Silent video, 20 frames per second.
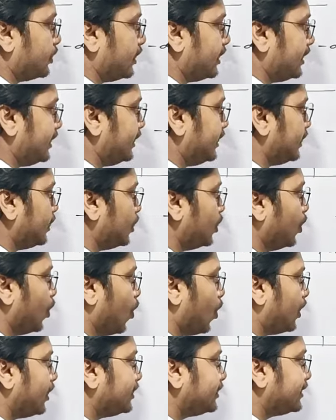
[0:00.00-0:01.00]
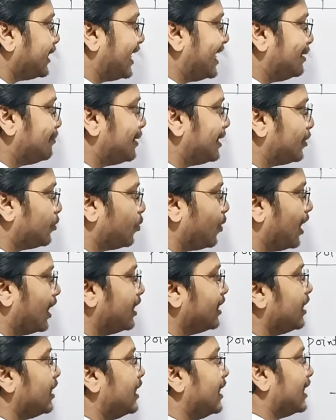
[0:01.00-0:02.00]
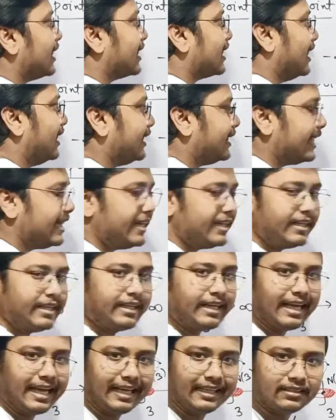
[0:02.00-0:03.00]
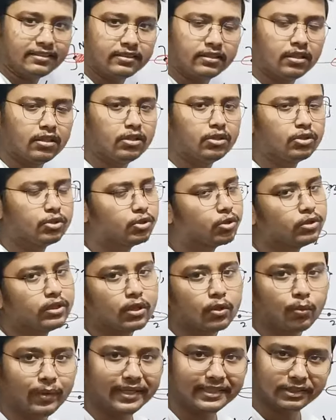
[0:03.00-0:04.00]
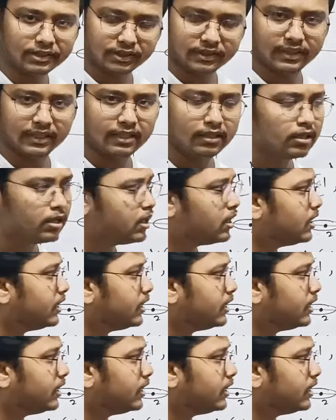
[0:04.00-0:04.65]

3 nor is the element 1 contained in S. So the question